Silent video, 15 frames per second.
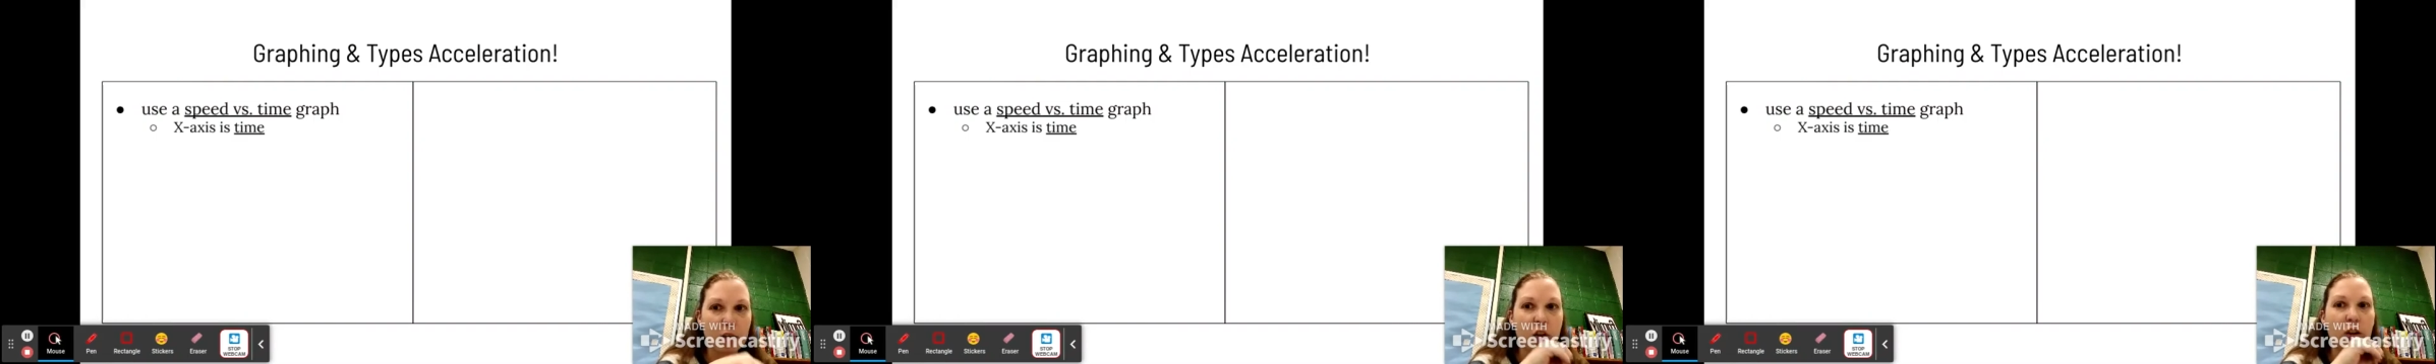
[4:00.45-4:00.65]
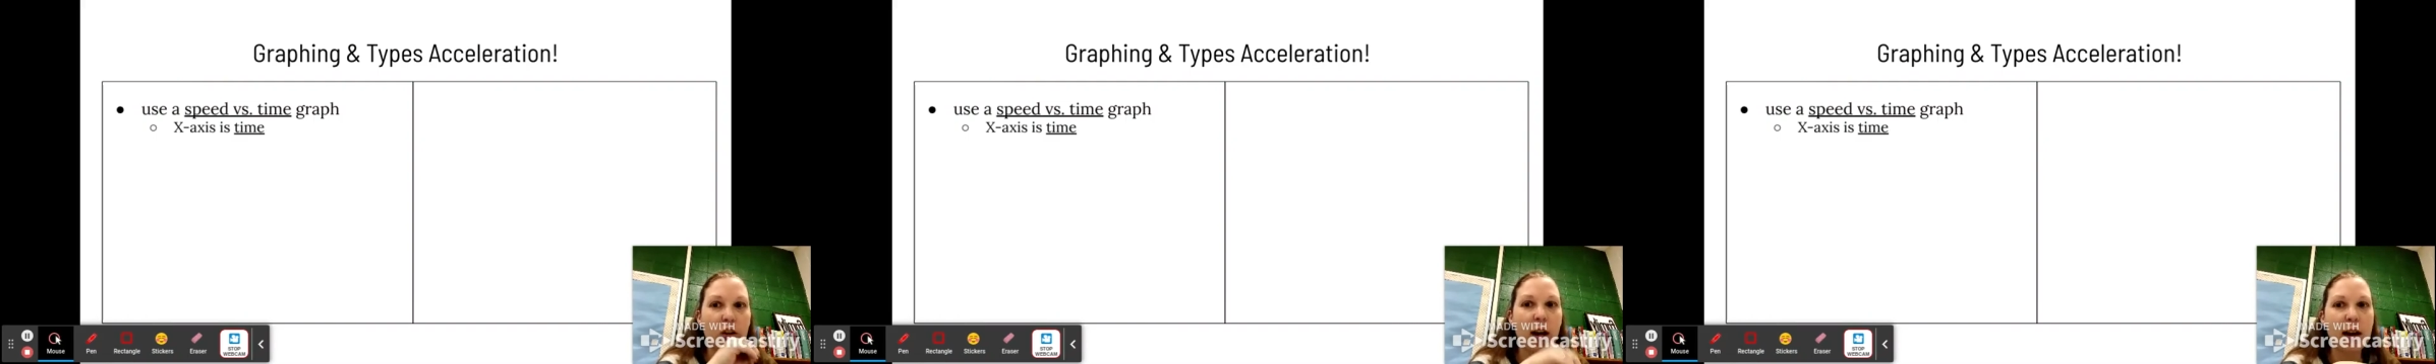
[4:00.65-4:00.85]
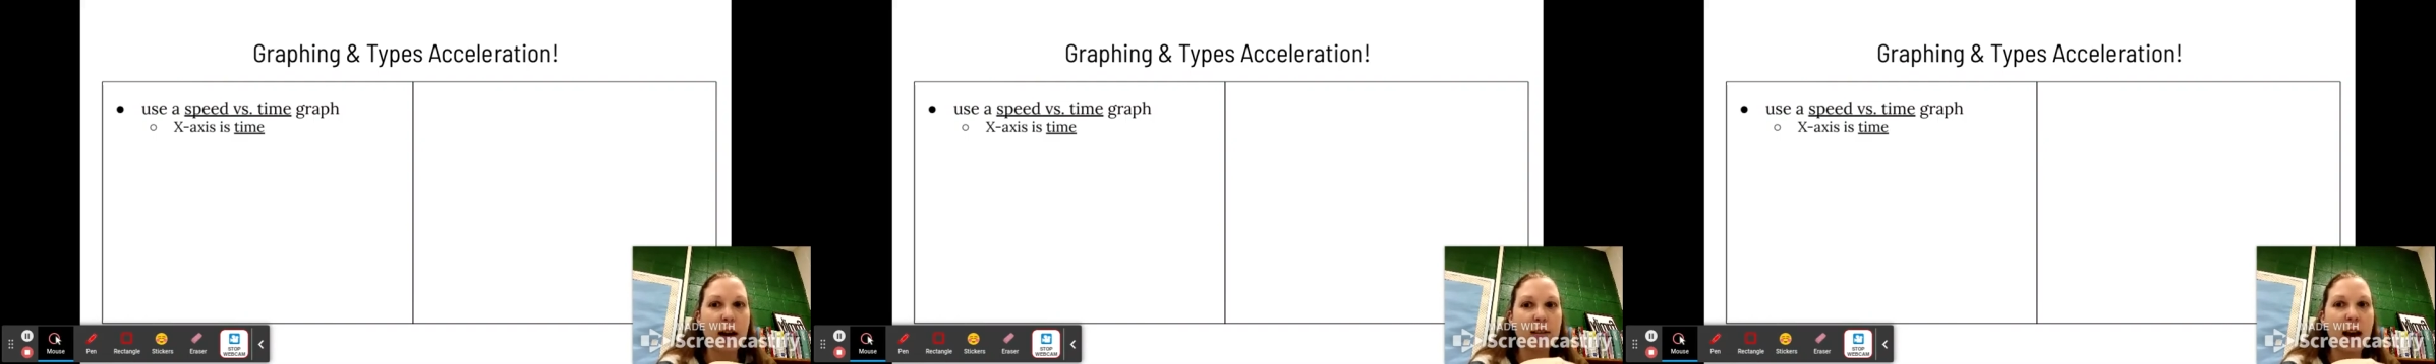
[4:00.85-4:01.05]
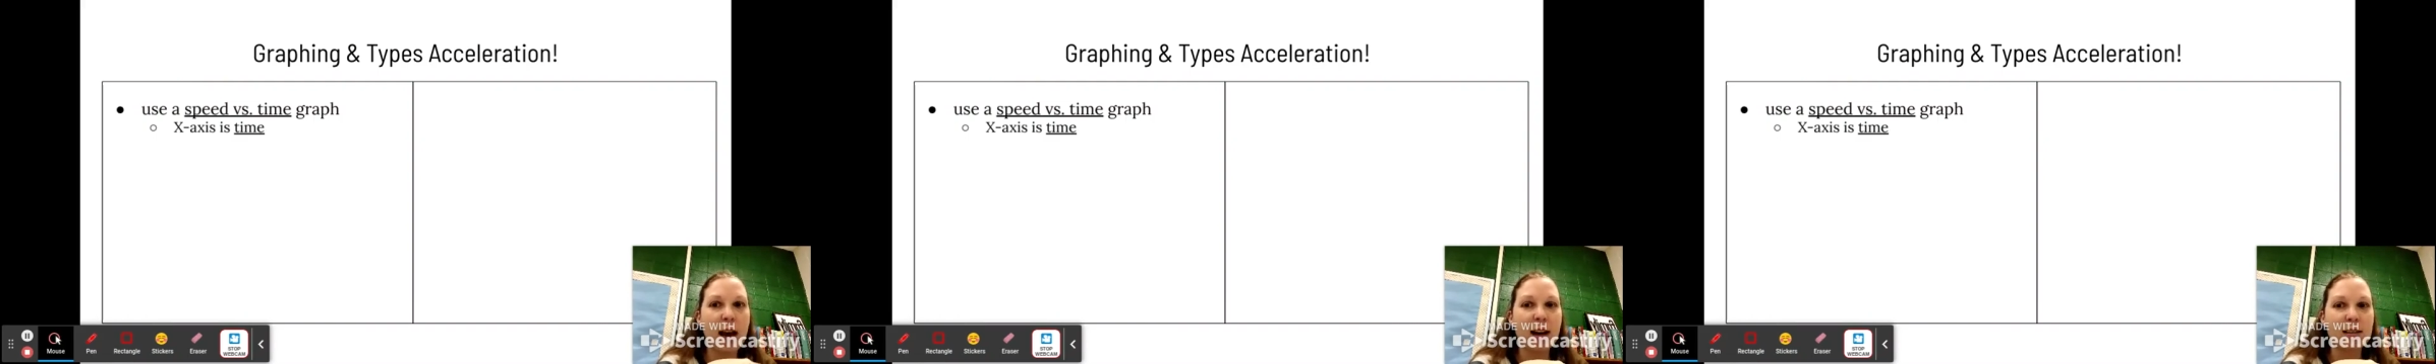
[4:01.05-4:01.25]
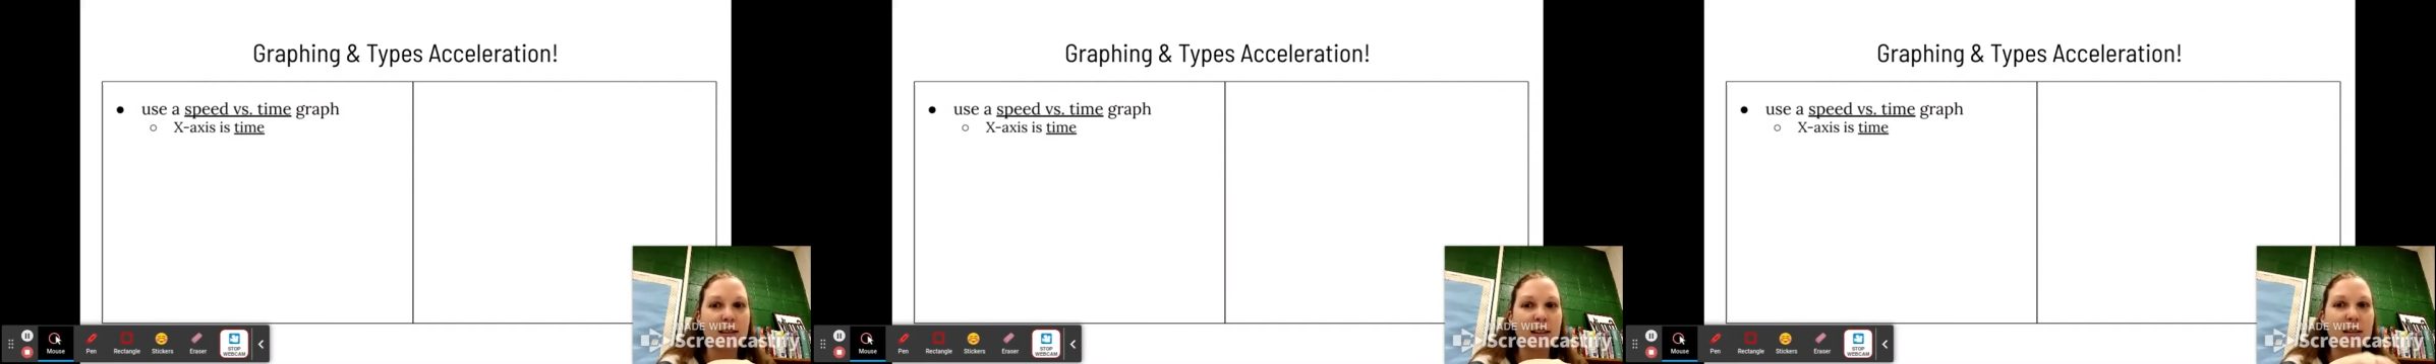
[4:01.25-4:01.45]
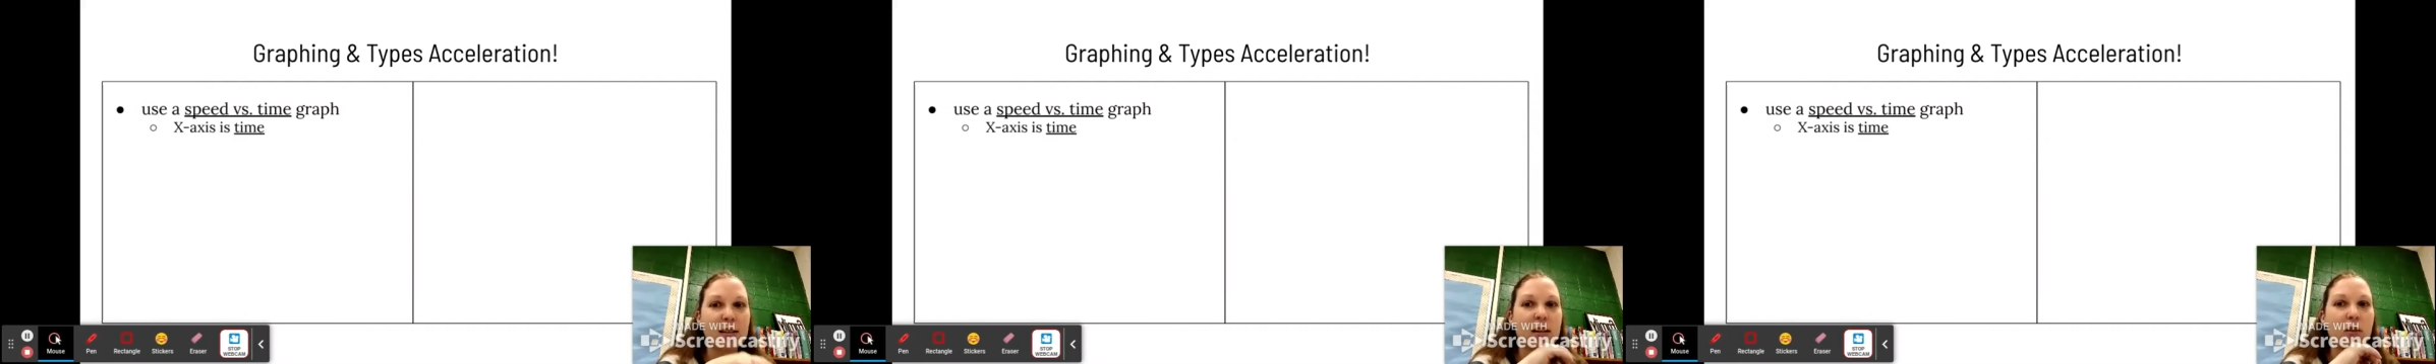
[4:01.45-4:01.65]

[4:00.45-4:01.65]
So your x-axis